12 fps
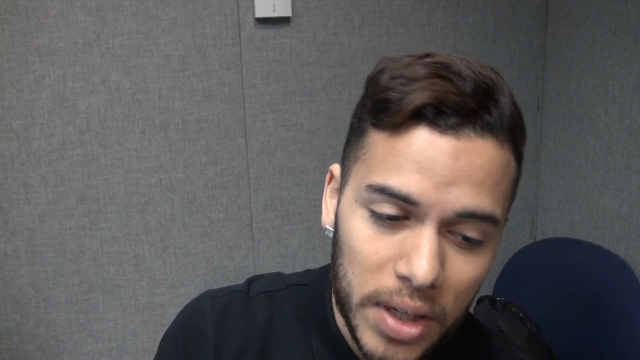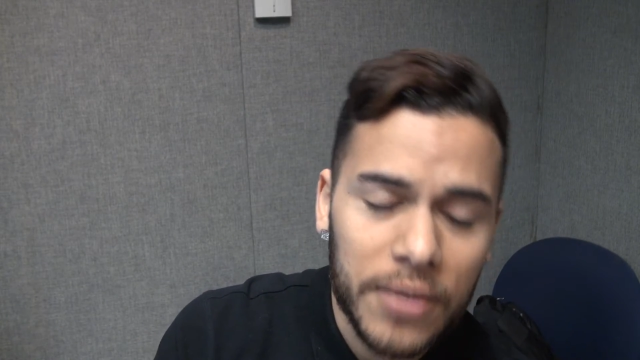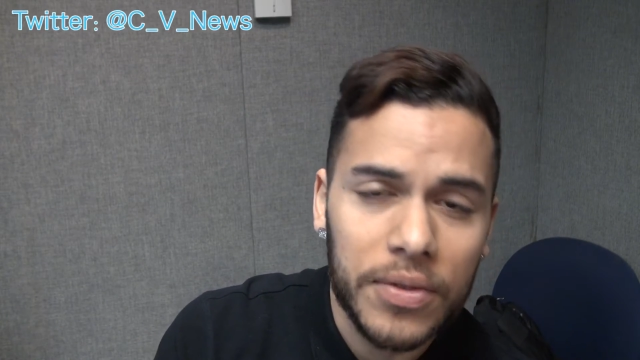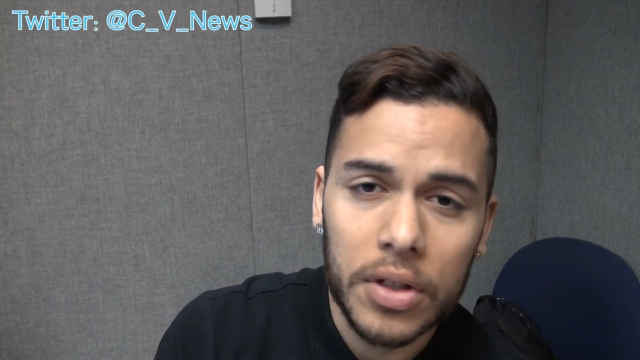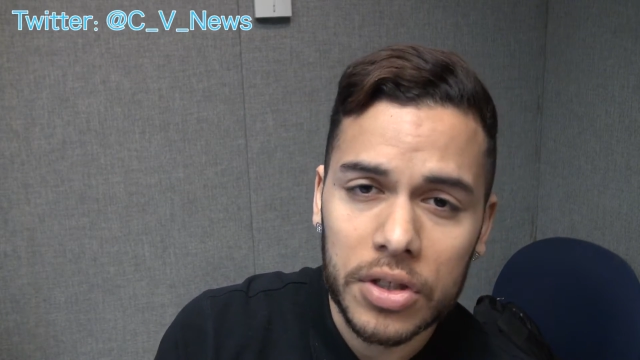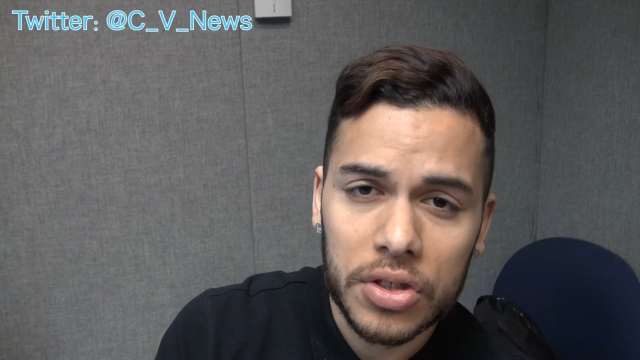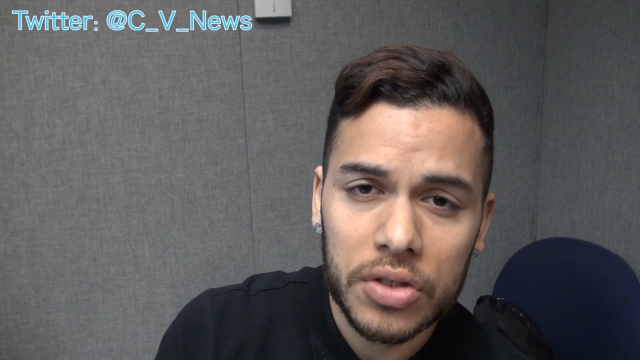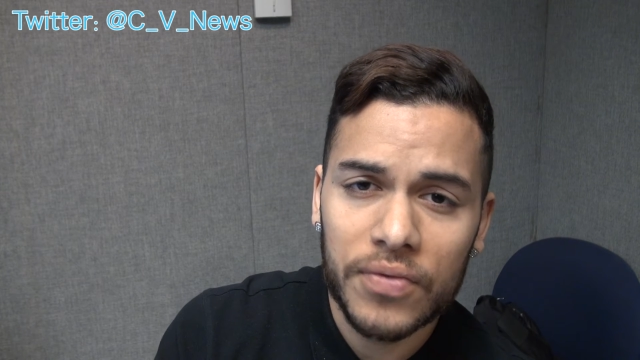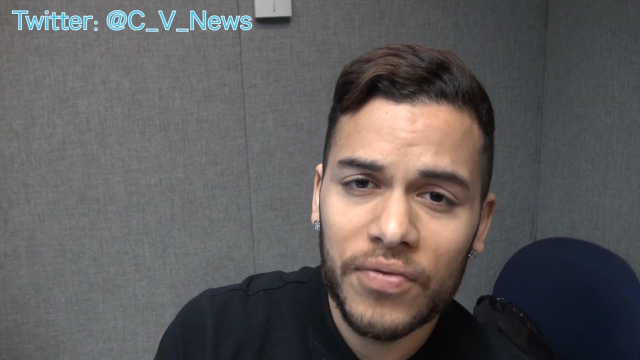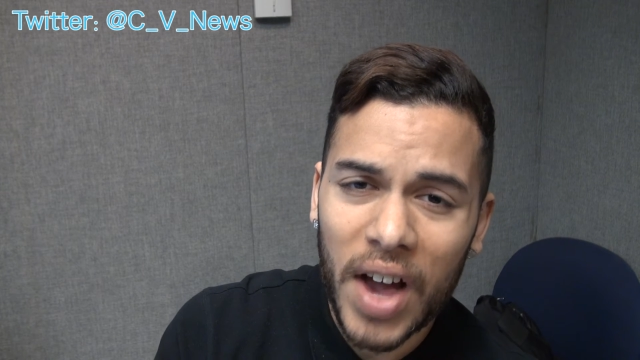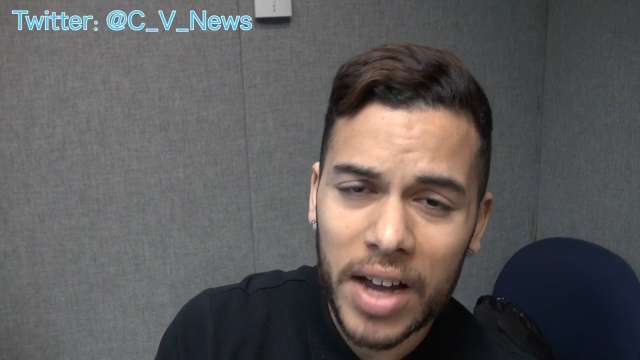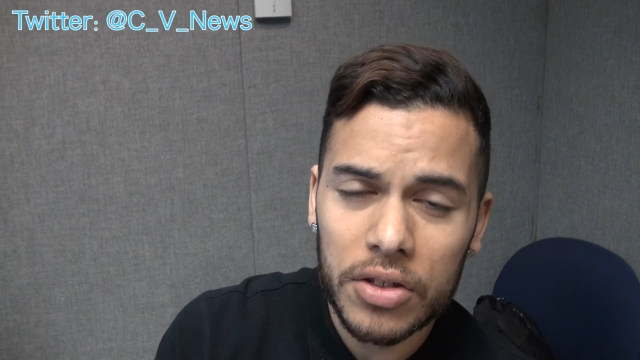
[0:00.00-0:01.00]
the
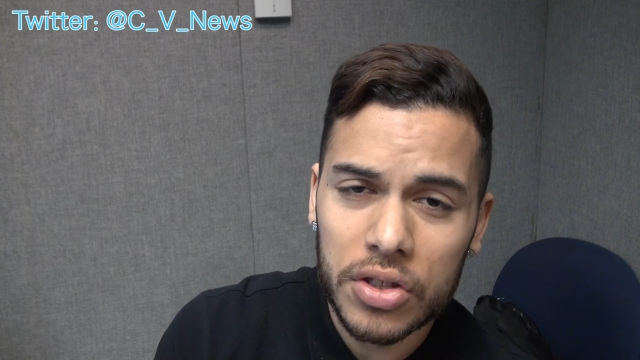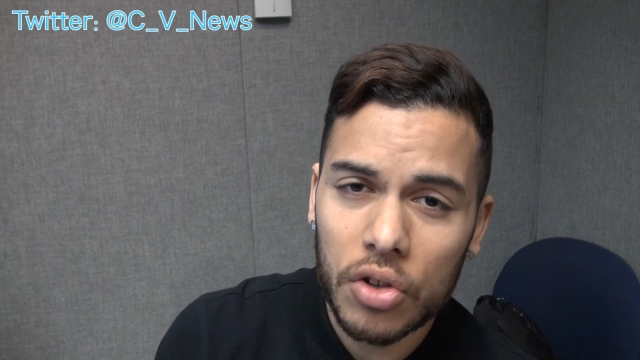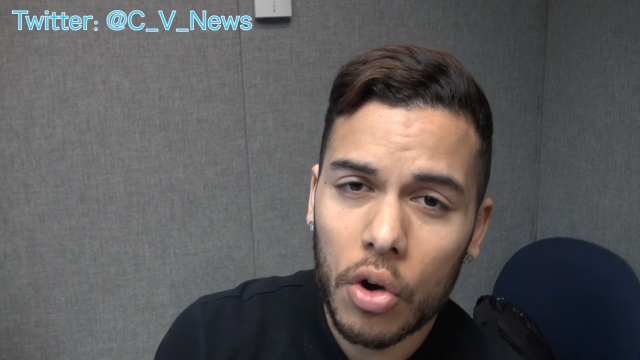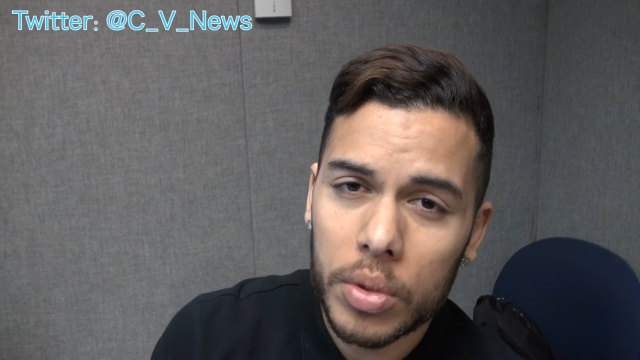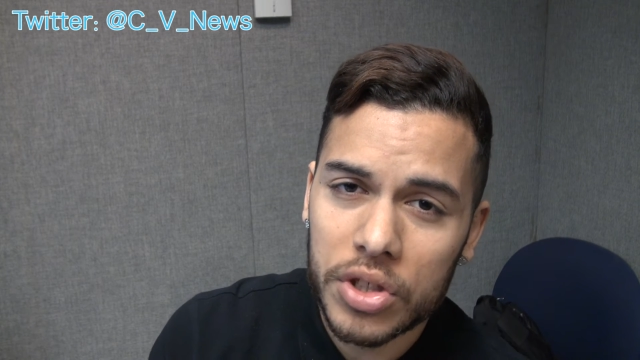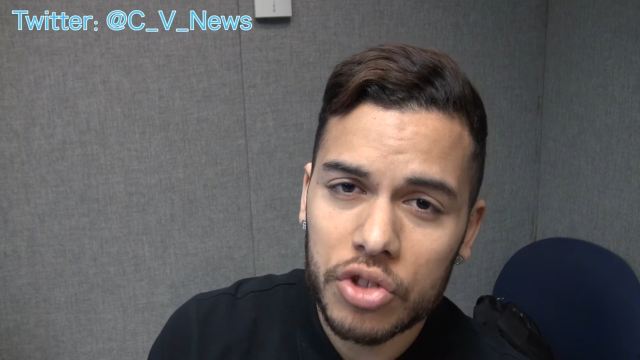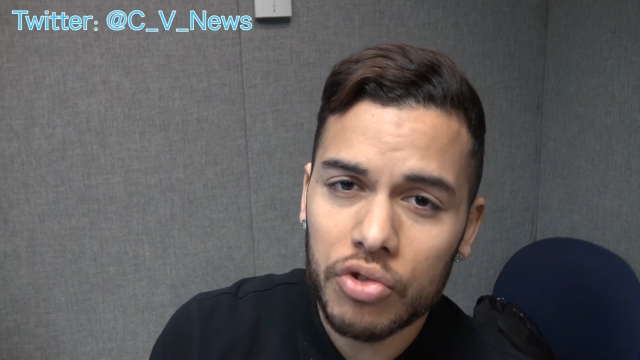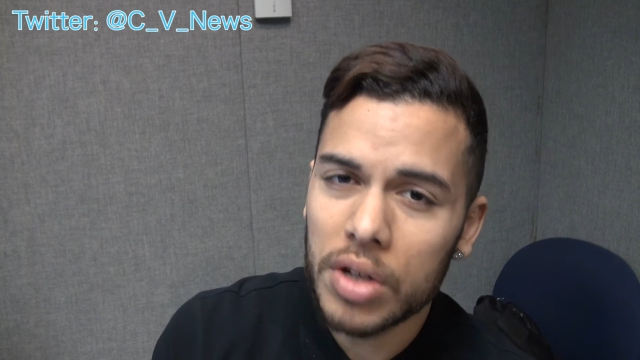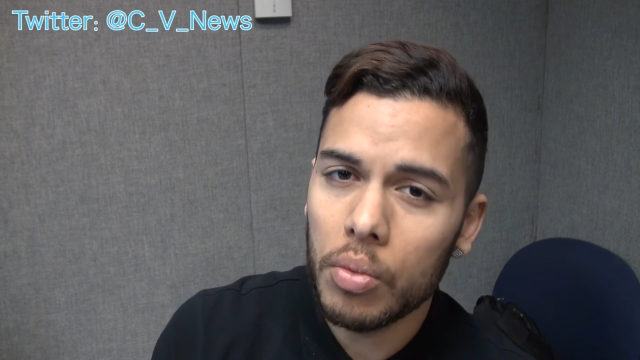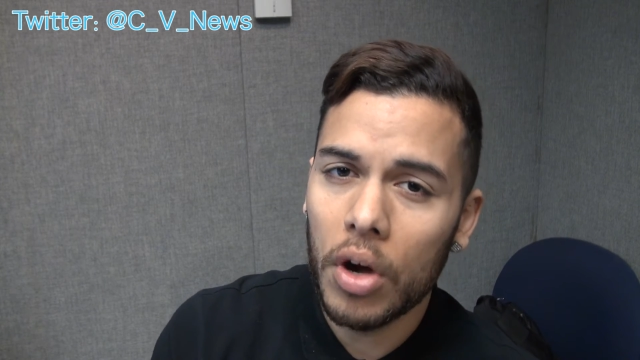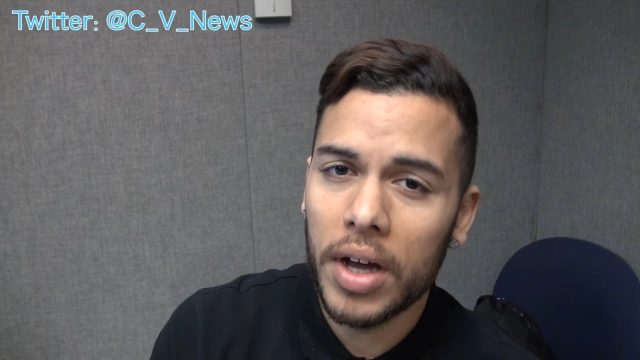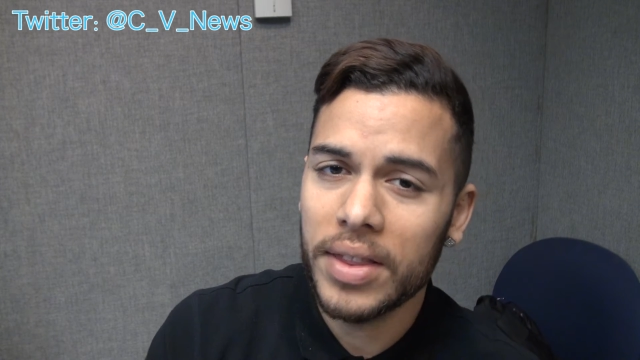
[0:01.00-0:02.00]
final score was
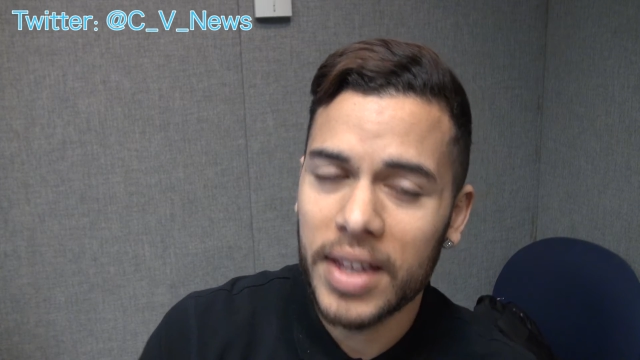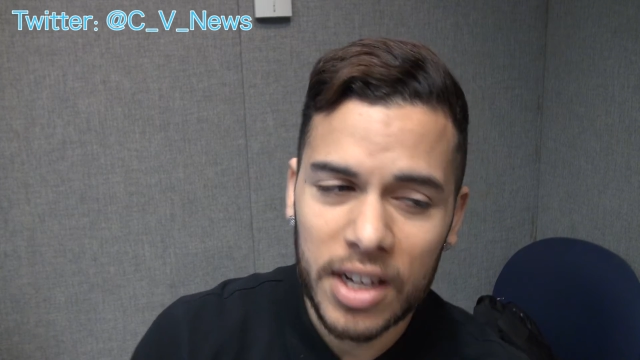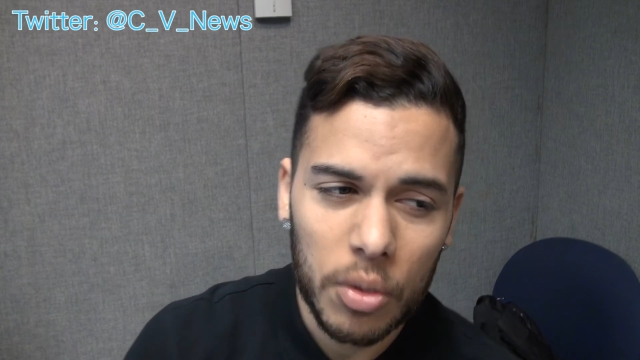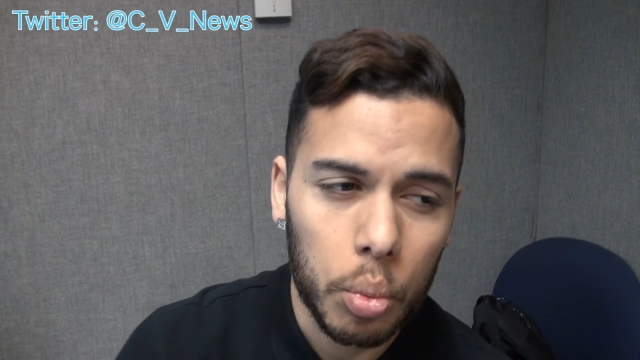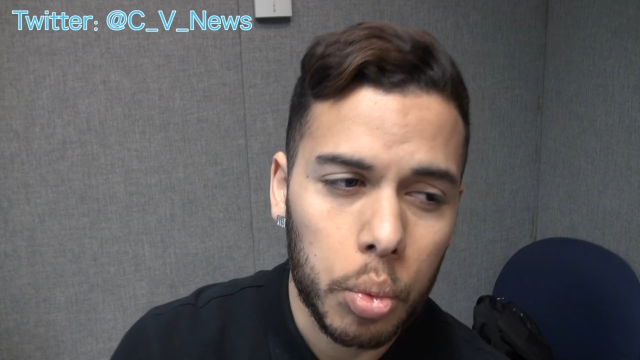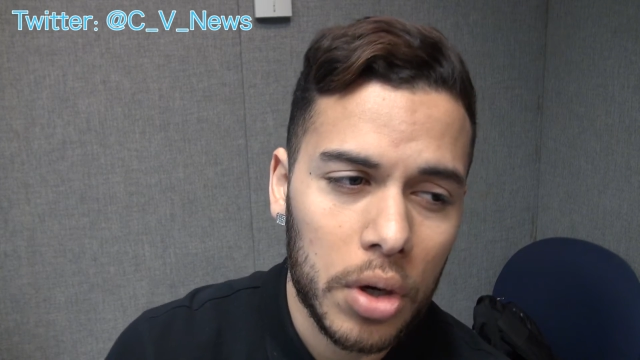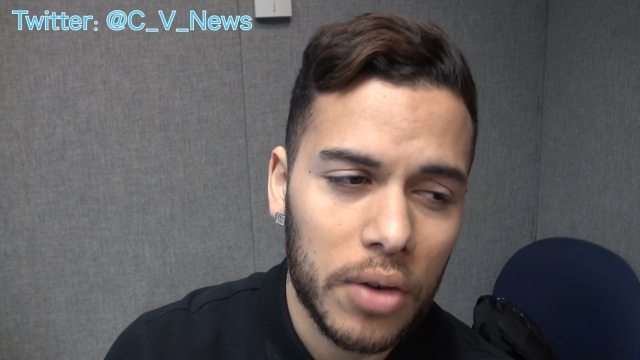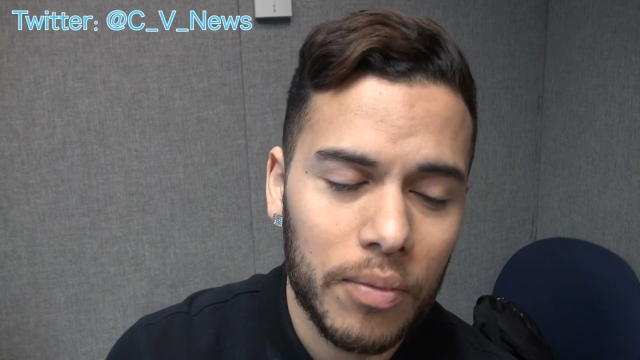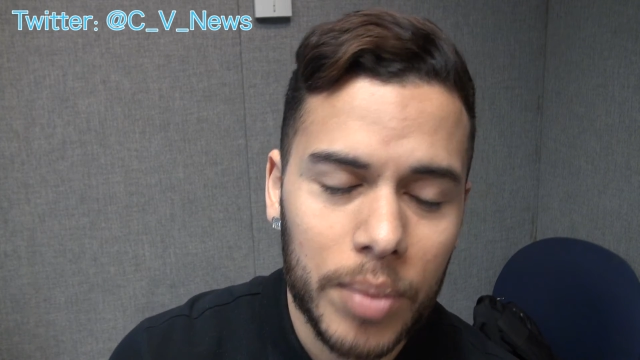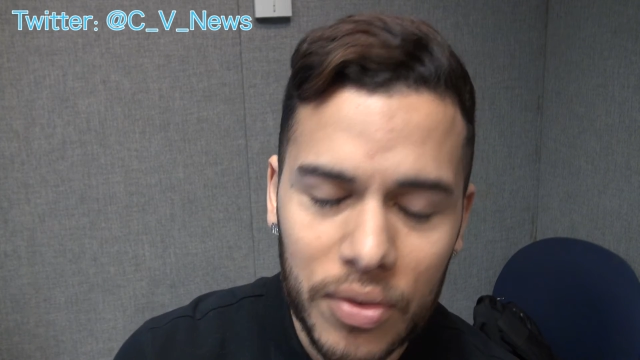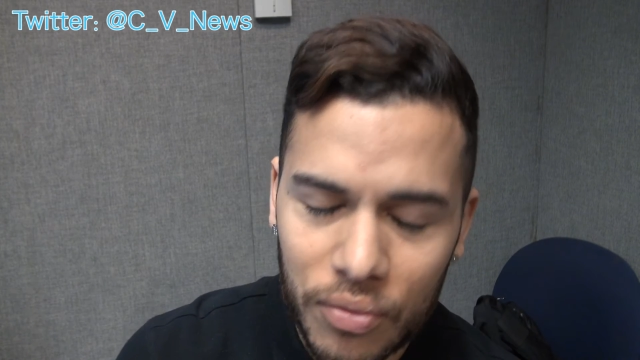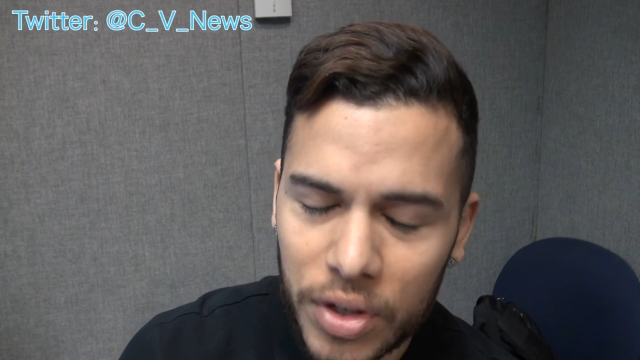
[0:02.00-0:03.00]
3-1, then it would have
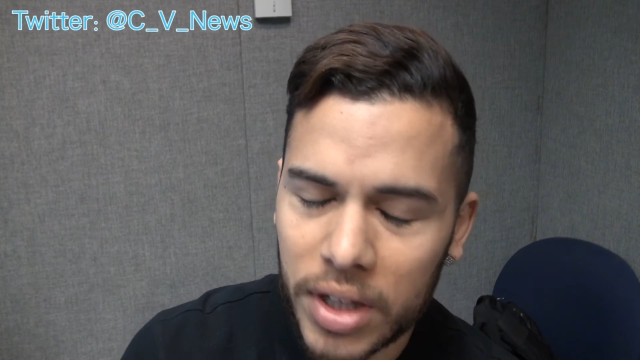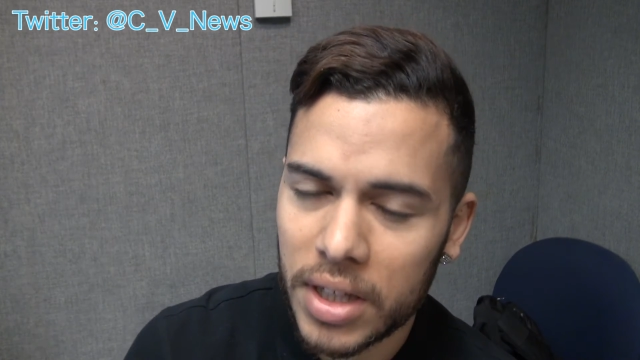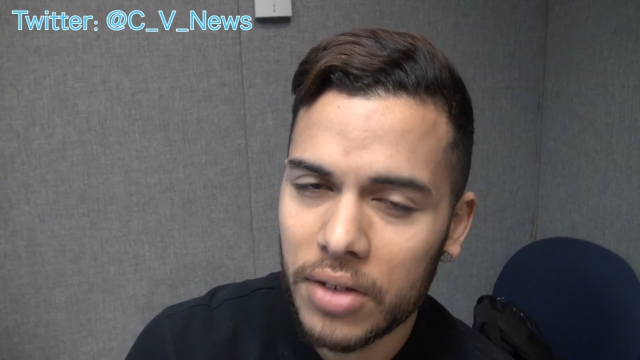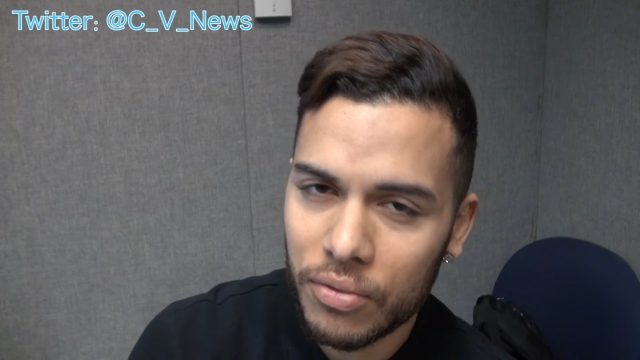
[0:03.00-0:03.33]
been really,